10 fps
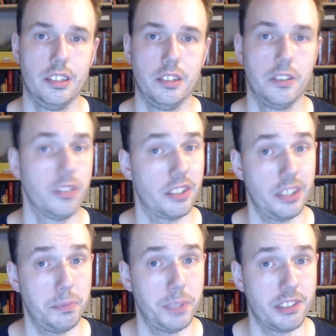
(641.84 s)
Does
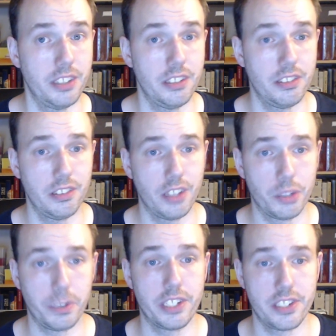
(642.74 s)
that make sense?
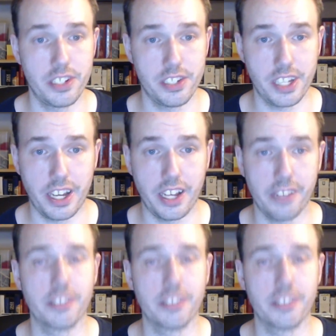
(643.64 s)
Otherwise, just ask,